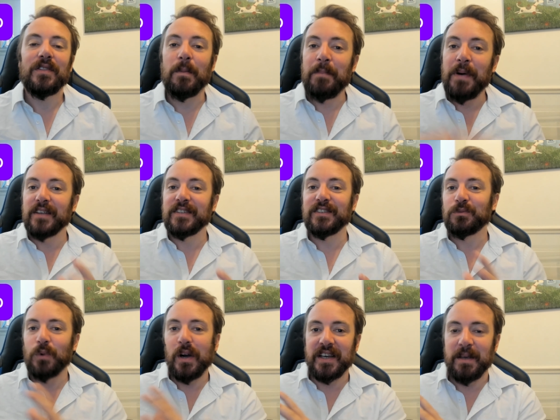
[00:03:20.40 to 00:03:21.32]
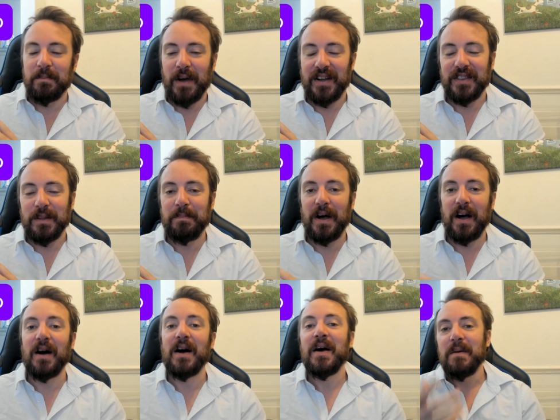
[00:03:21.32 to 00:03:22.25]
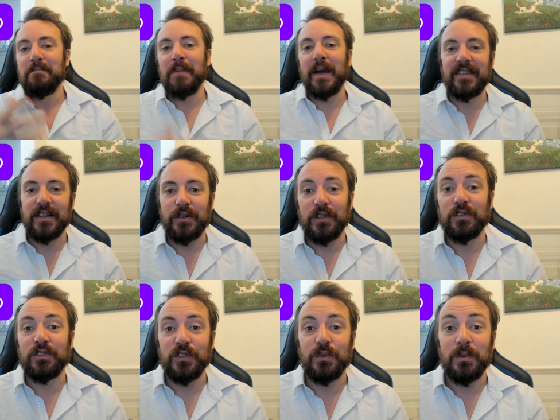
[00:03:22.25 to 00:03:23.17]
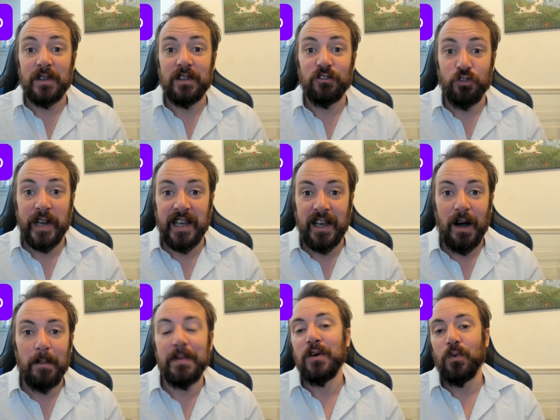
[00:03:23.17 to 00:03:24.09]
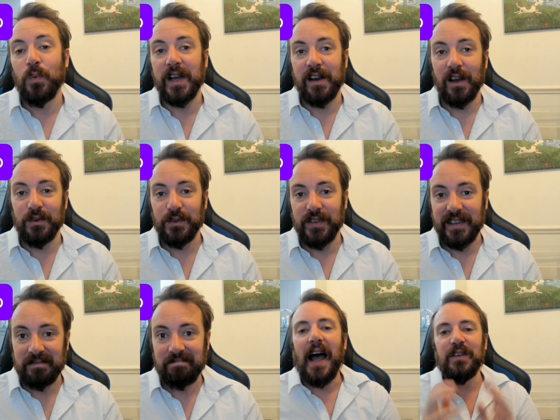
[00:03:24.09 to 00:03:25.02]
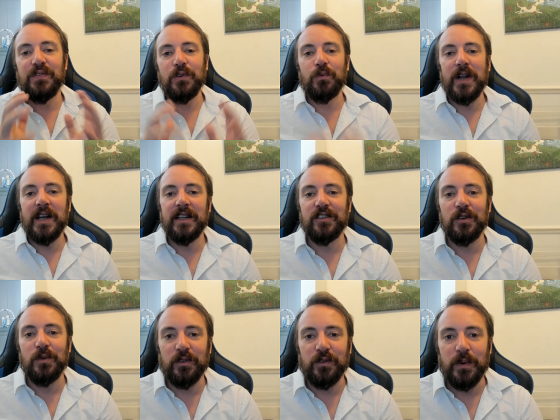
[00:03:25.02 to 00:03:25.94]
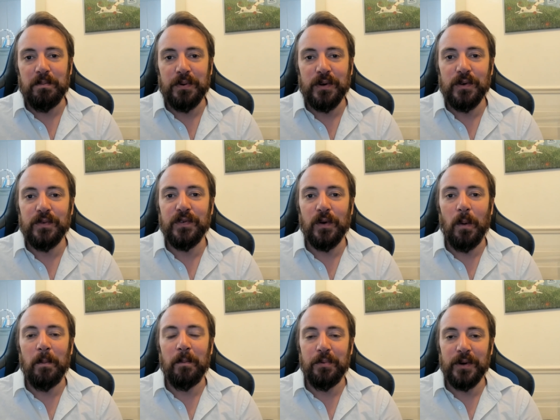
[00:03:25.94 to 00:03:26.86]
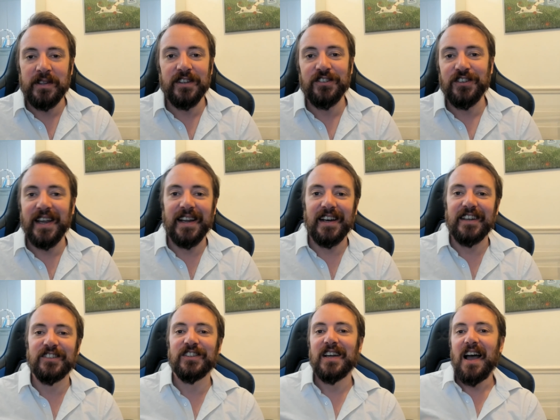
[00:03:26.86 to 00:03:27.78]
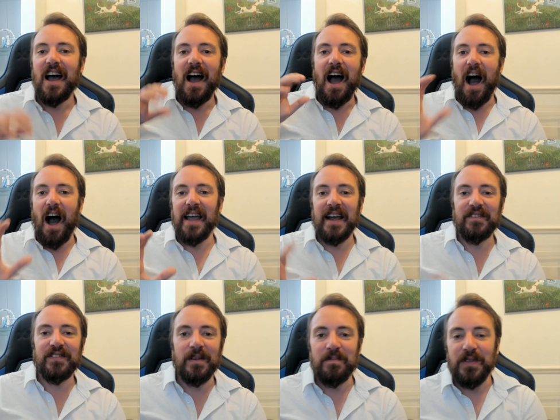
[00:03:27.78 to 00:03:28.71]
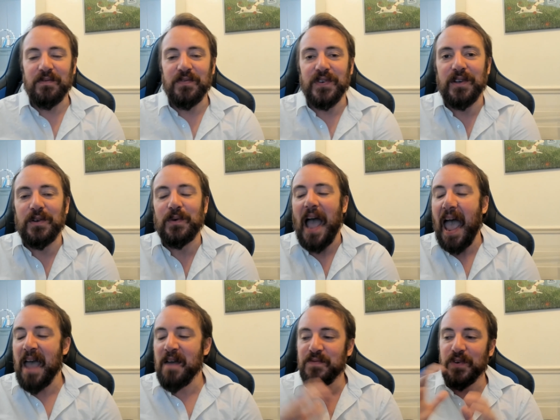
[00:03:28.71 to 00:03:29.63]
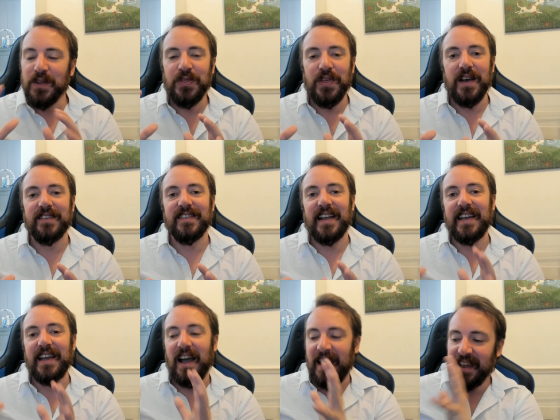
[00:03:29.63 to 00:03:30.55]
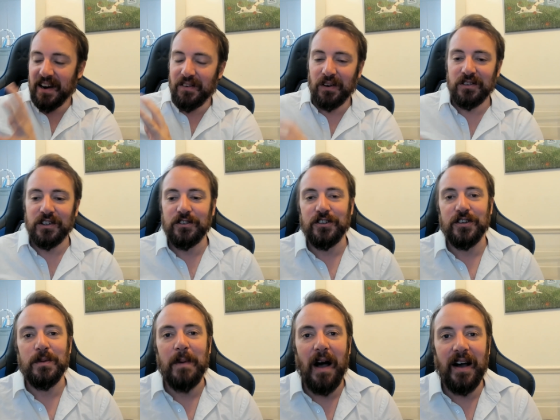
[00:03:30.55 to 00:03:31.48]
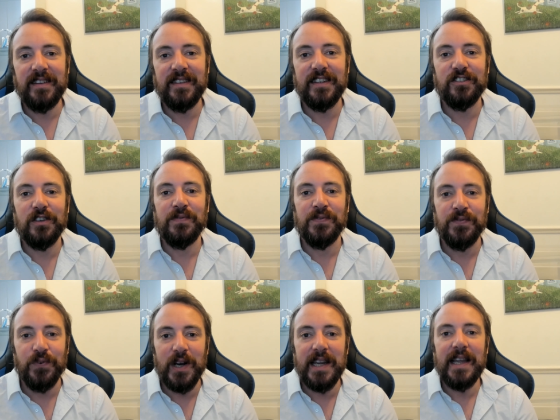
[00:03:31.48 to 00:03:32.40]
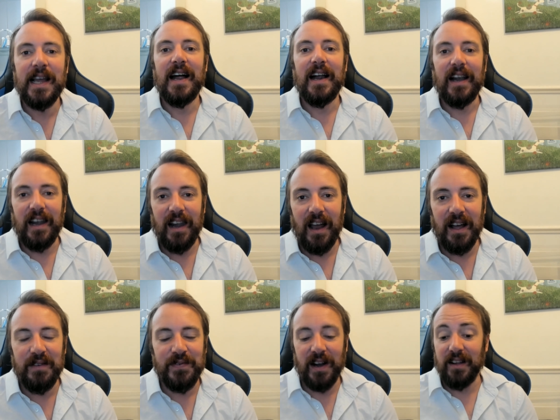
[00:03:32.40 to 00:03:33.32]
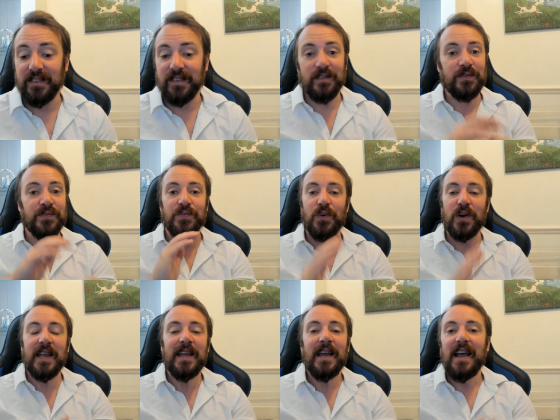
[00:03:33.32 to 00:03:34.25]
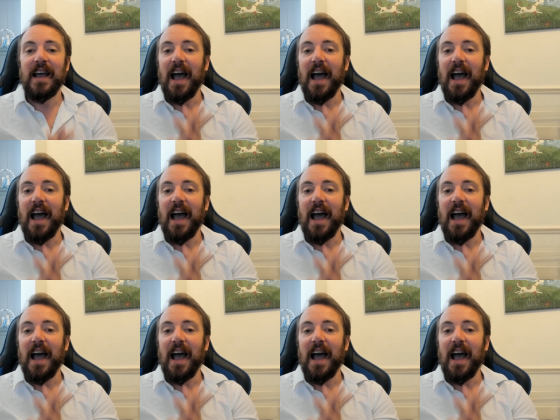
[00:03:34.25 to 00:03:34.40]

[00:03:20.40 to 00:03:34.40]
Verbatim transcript: the person working behind the bar may tell you to drink up, we're closing. And if you really do want to improve your British English, I have something for you. Every Thursday here on YouTube, I teach a free live class. It's free